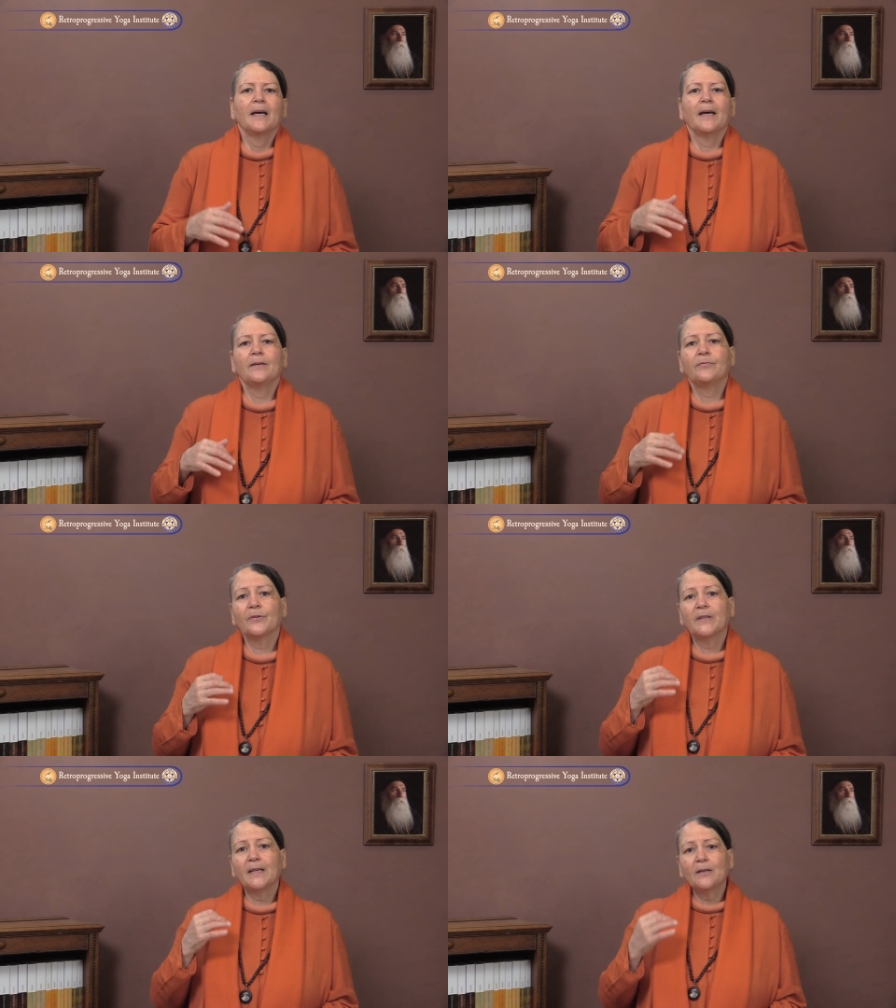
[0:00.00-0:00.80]
And
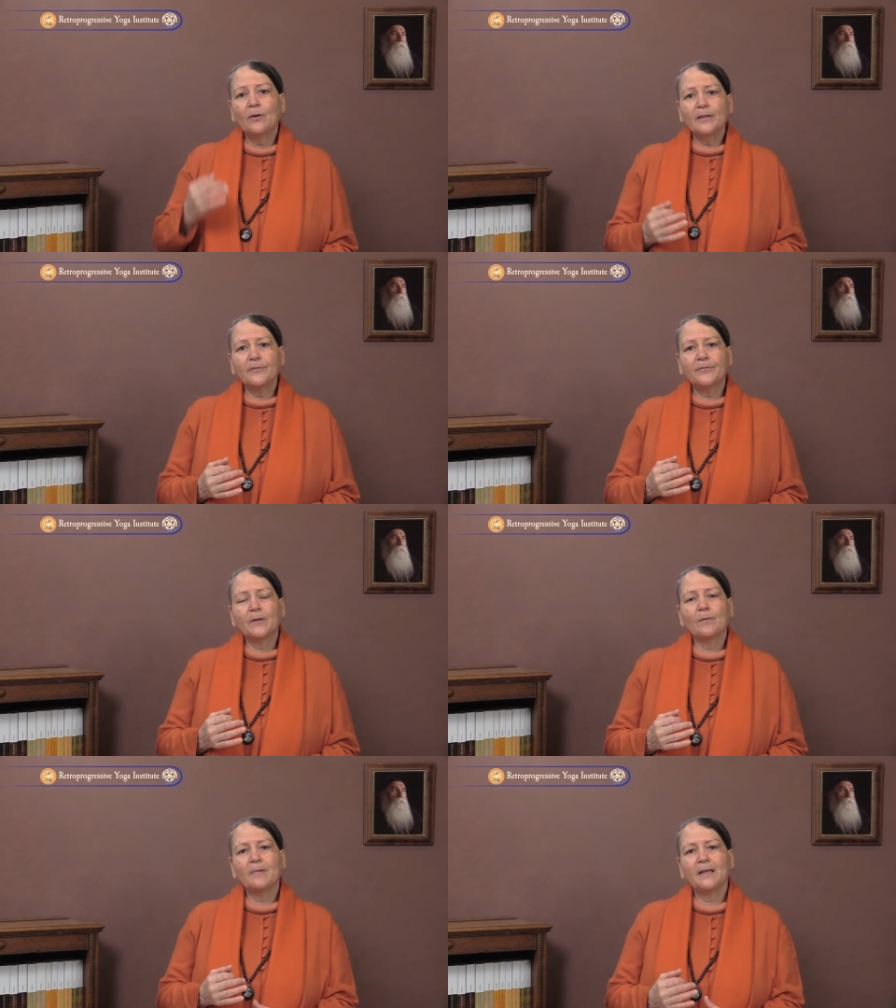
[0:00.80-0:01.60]
for the egoic
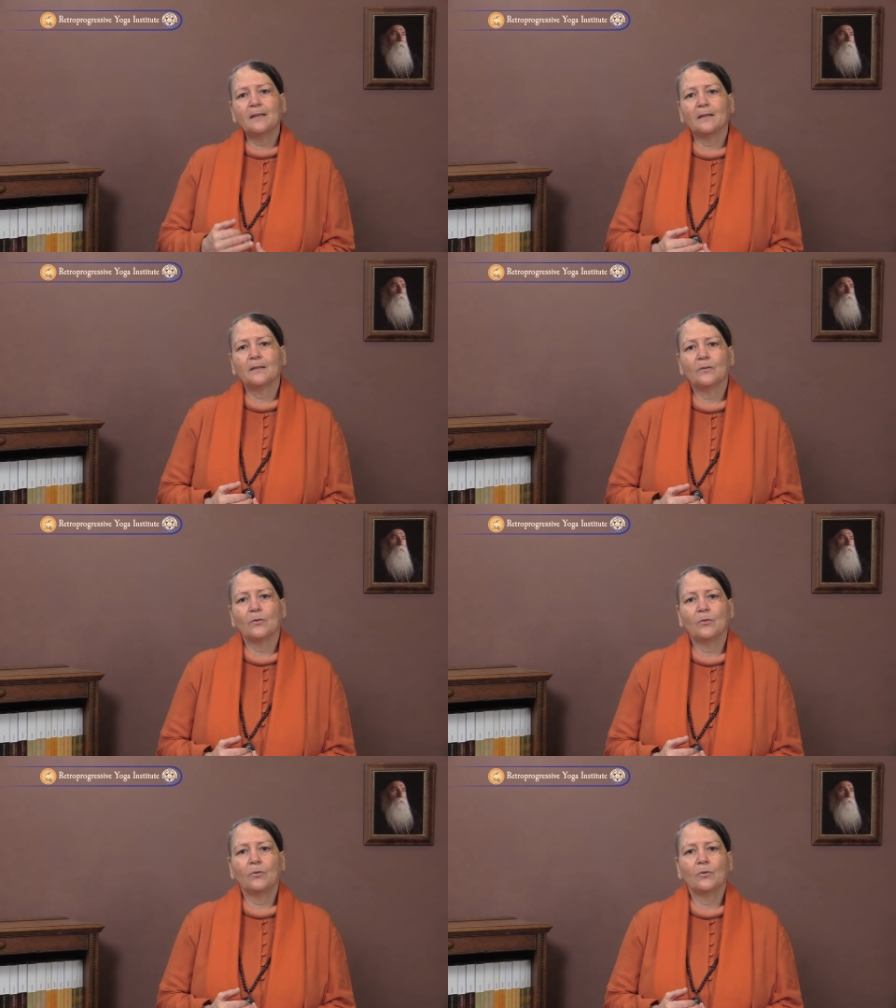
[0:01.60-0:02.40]
phenomenon,
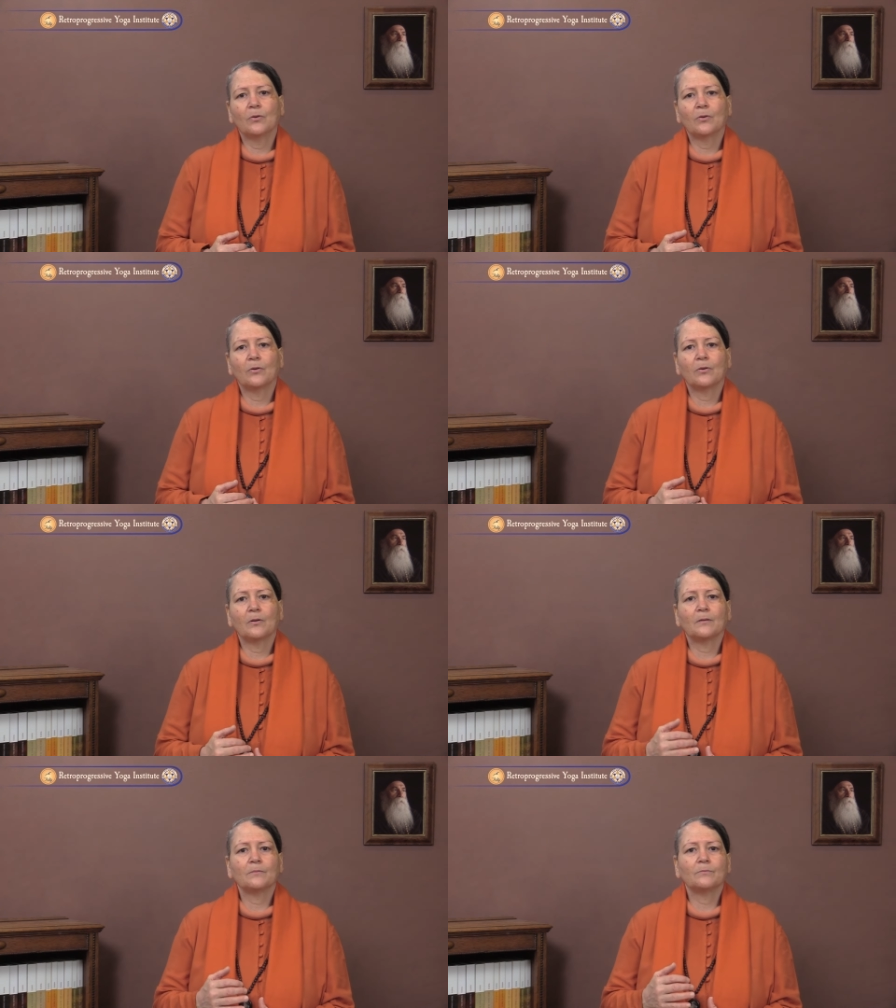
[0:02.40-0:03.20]
or
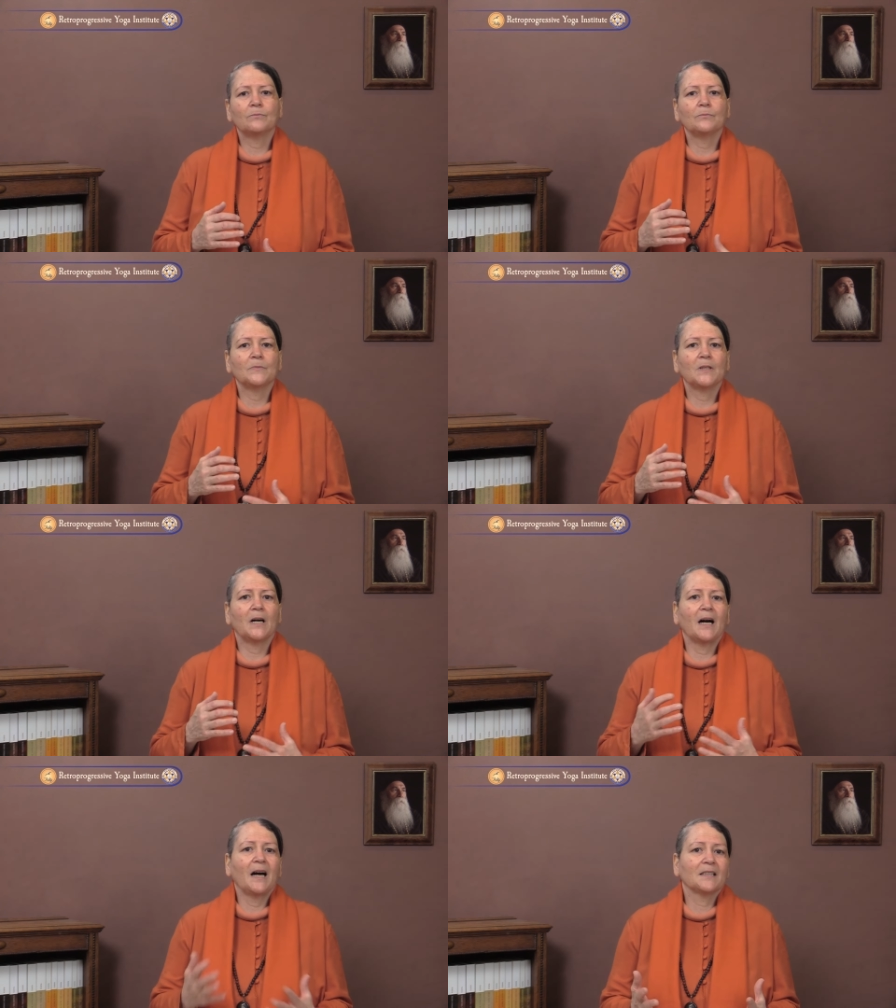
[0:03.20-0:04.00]

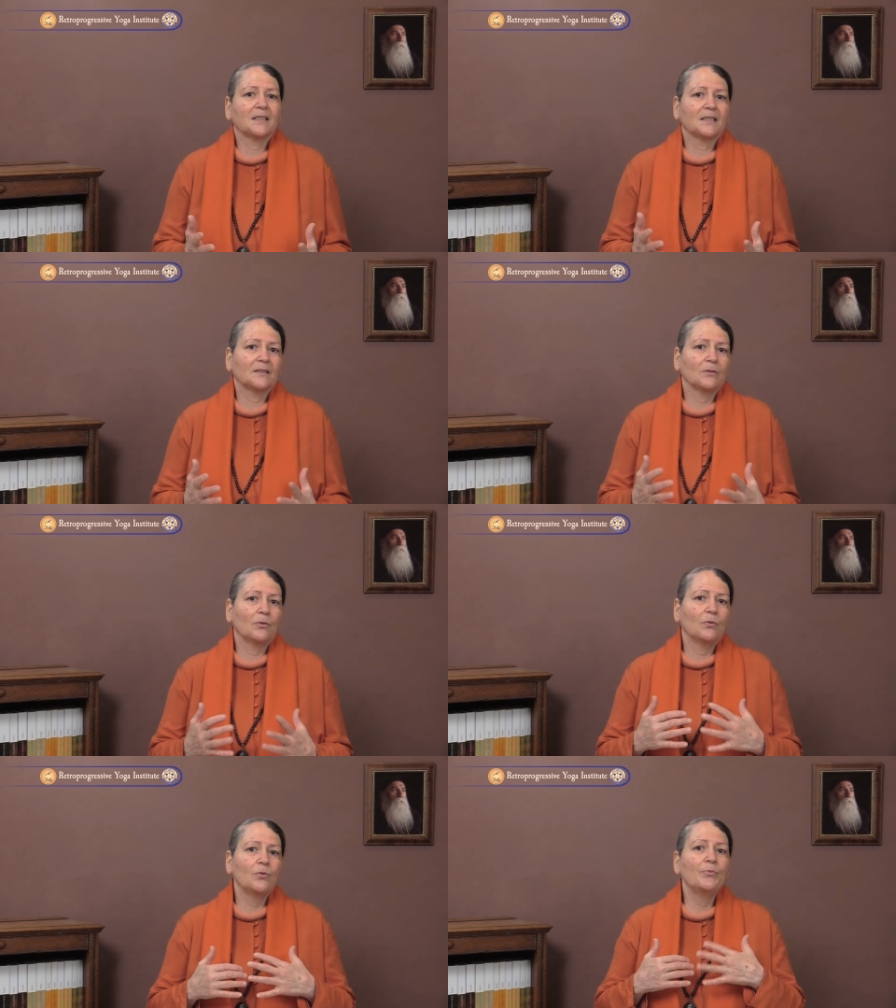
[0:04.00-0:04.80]
us,
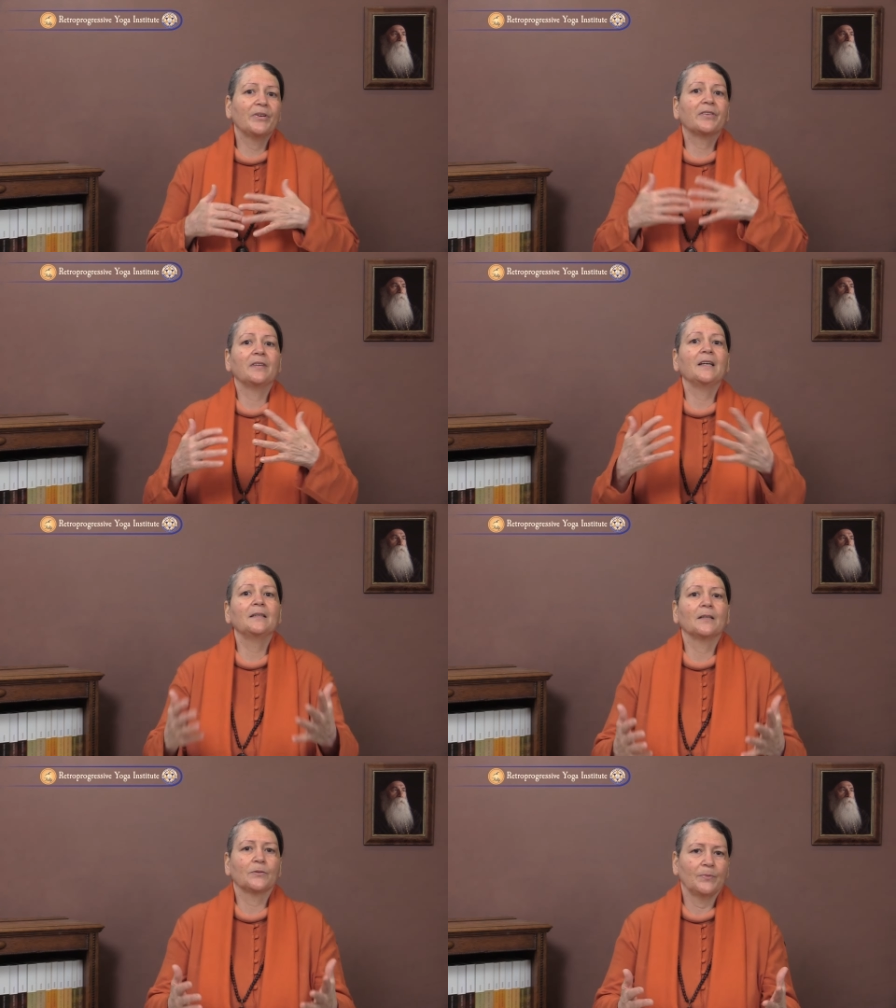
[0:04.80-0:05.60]
or who we
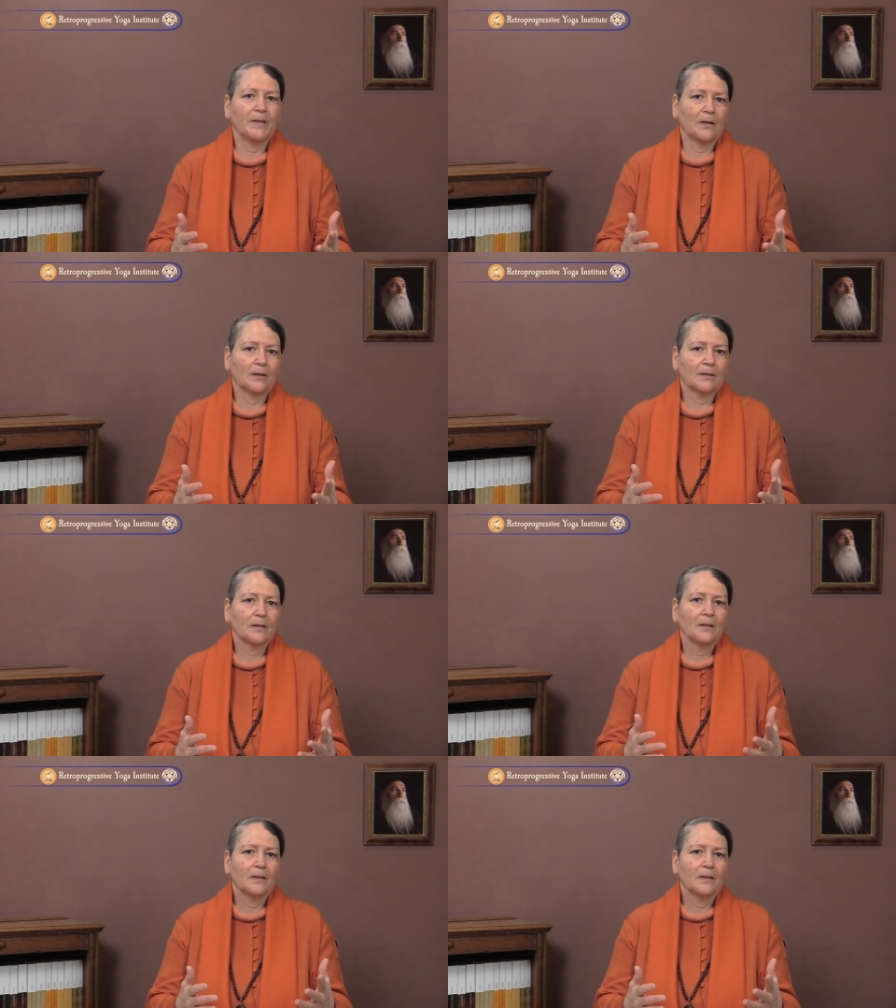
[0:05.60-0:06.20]
think that we are,